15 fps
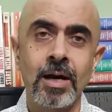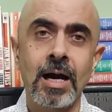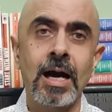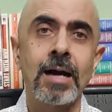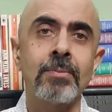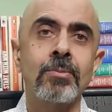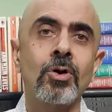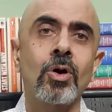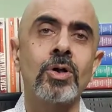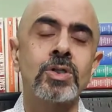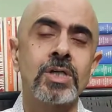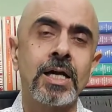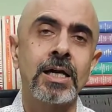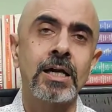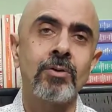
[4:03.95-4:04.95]
I'm
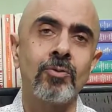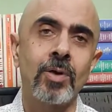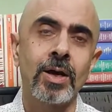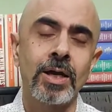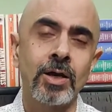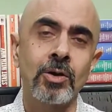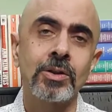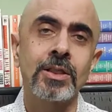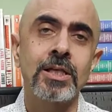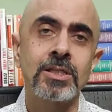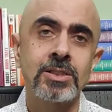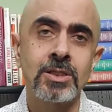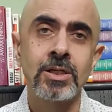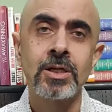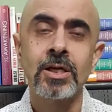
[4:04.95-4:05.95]
constantly working on
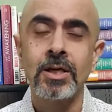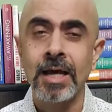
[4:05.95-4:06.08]
this